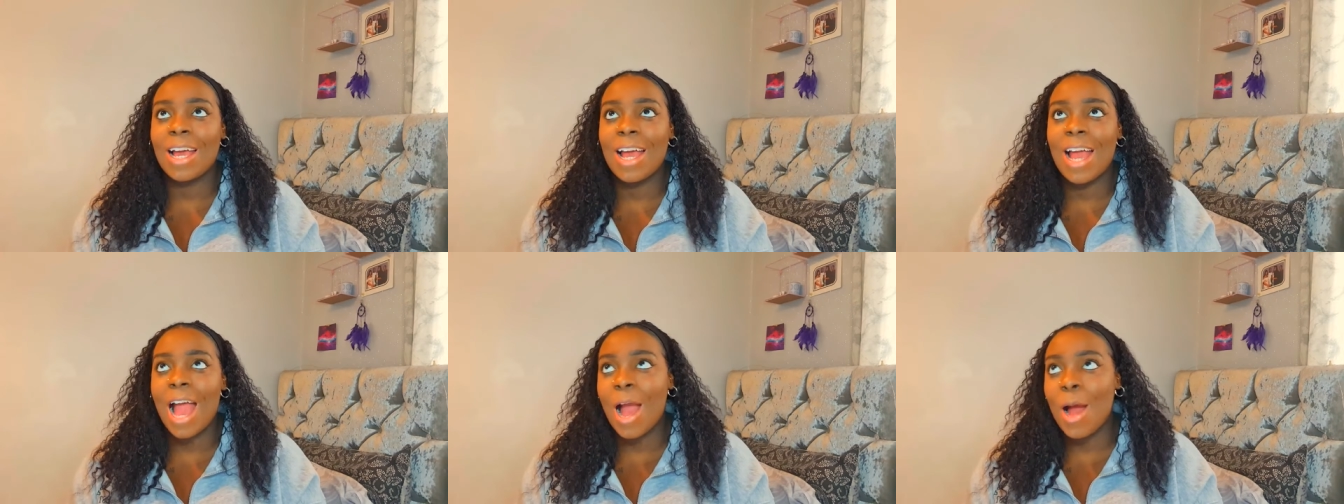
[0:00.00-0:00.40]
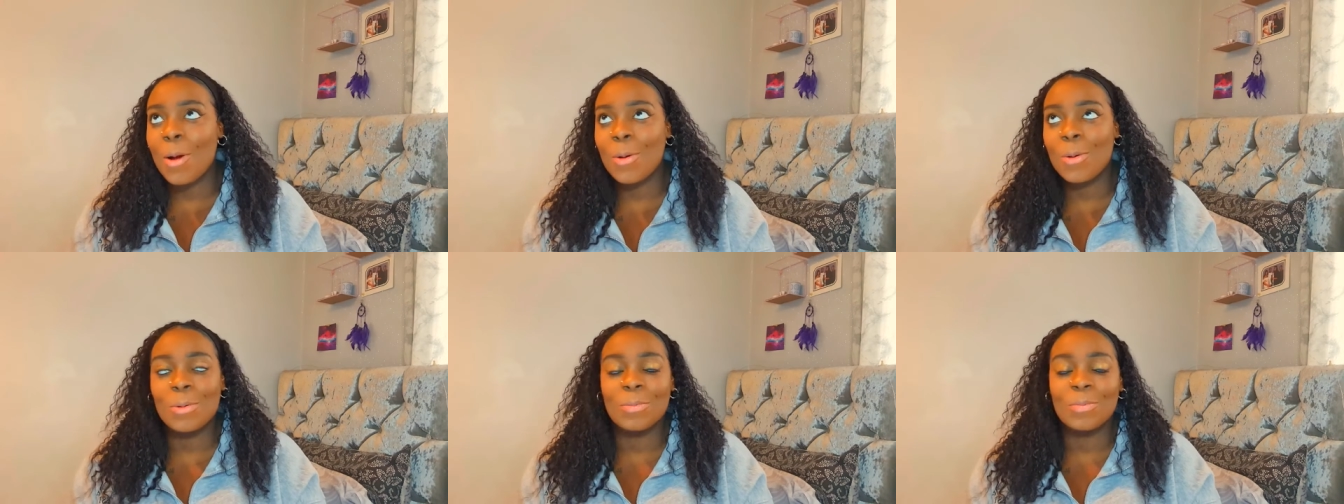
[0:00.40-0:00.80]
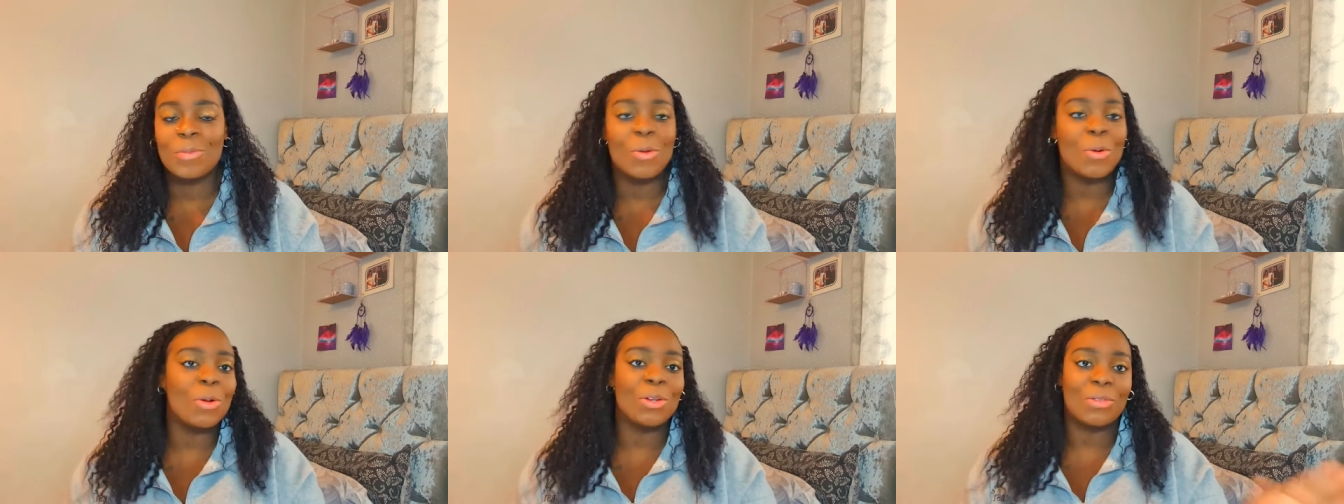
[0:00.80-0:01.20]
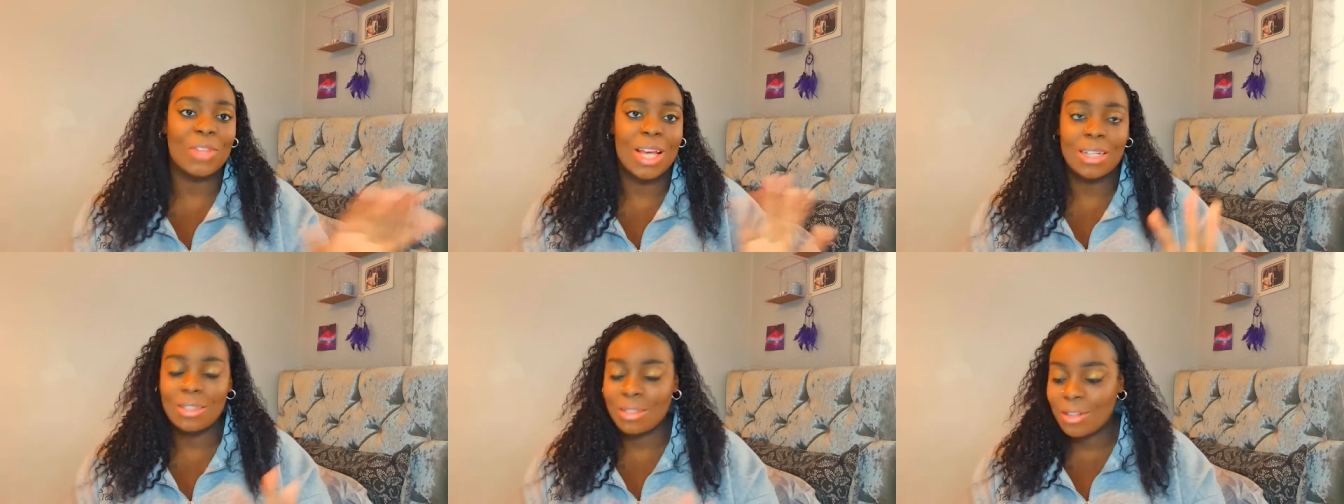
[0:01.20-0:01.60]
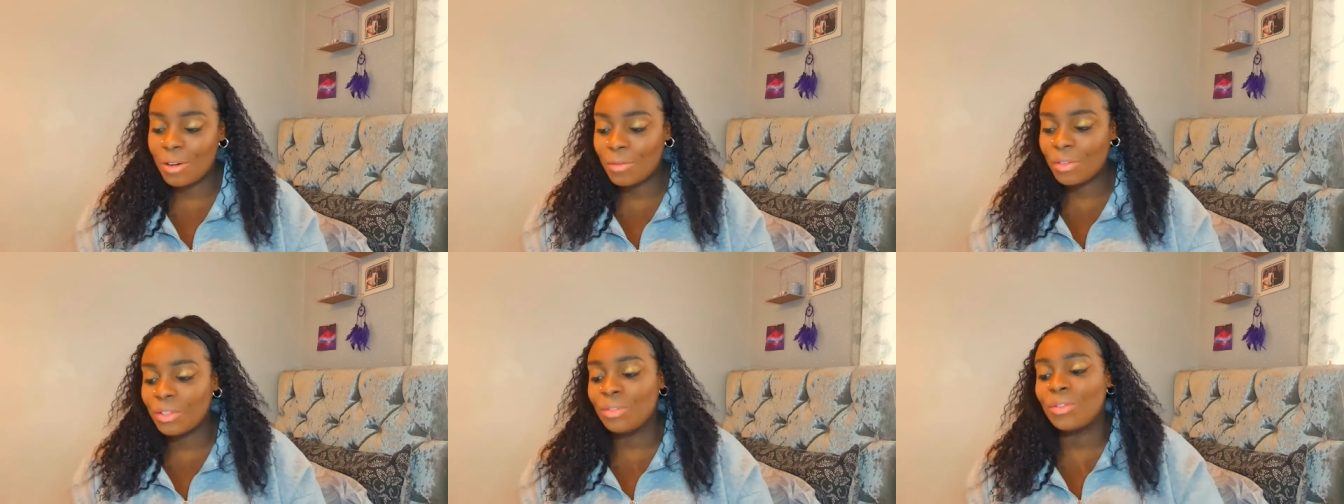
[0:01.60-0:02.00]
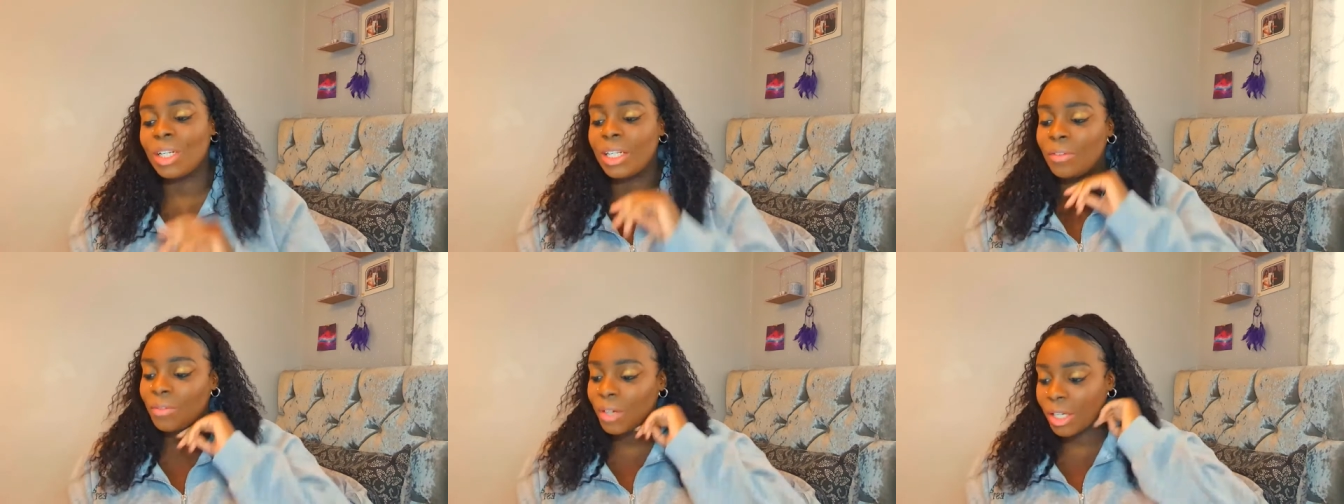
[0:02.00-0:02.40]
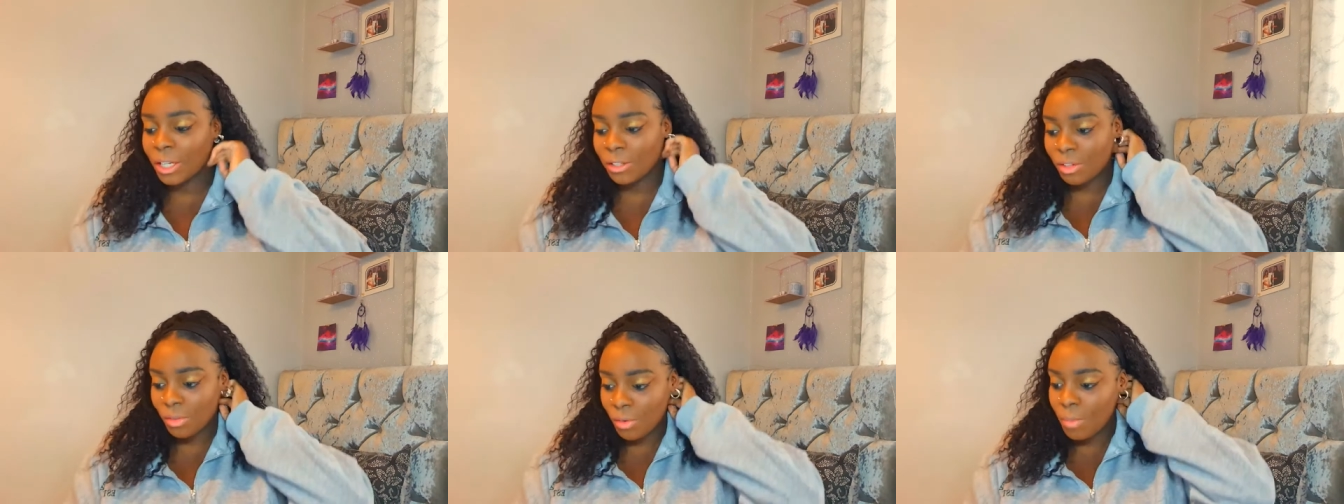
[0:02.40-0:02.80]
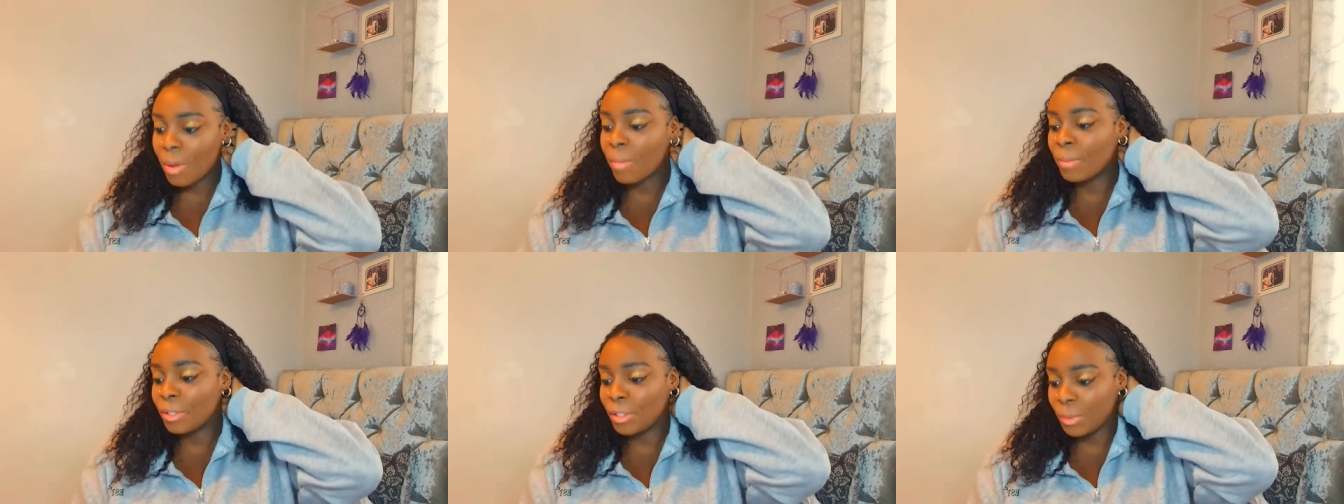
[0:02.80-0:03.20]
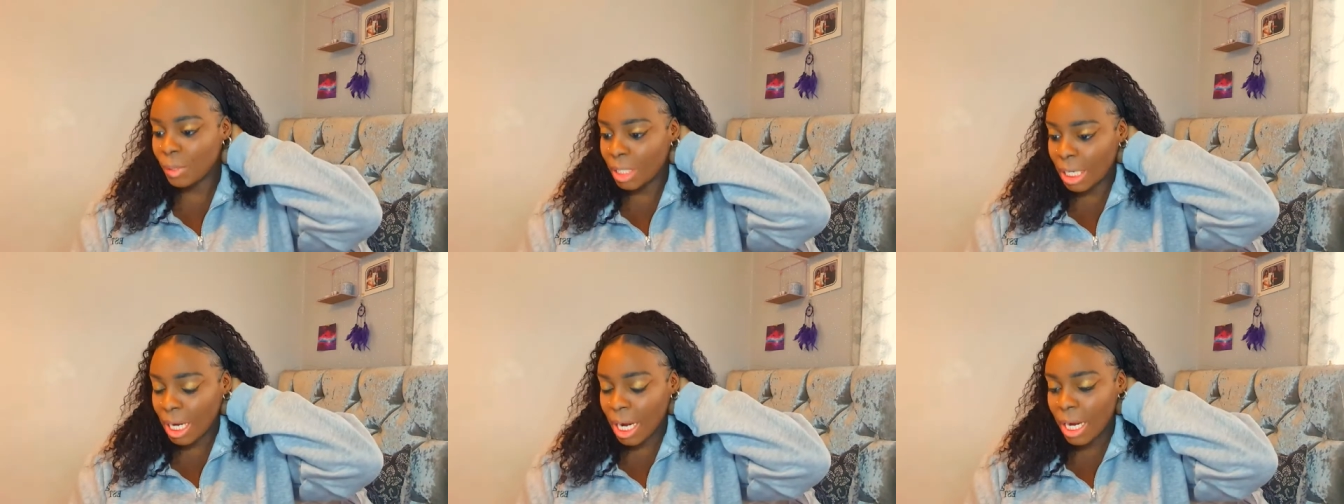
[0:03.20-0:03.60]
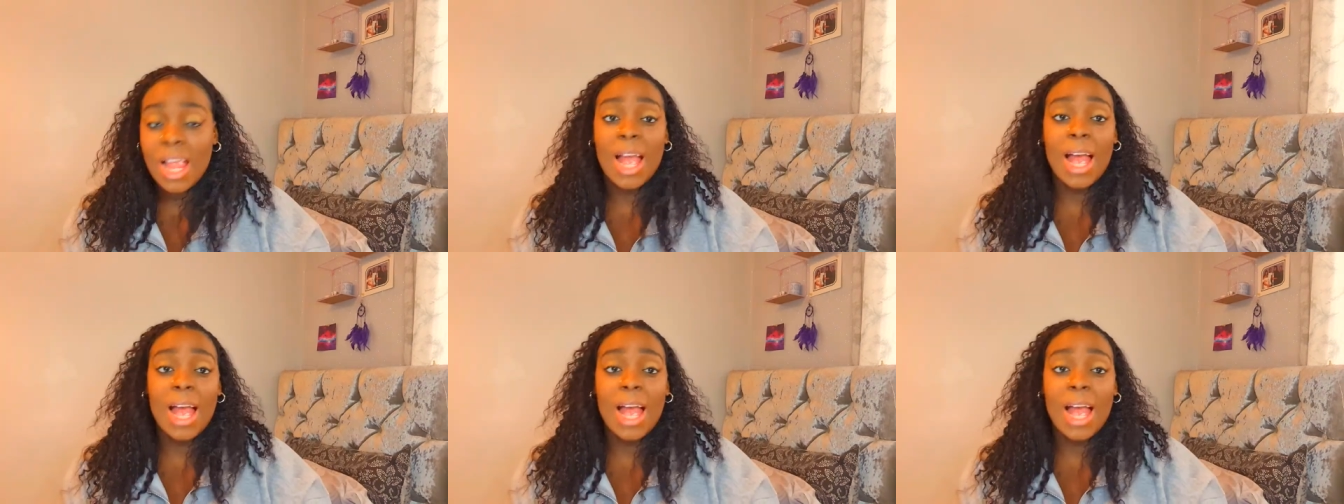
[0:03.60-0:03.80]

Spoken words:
ow, all of that stuff. It's really fun. I do remember doing it.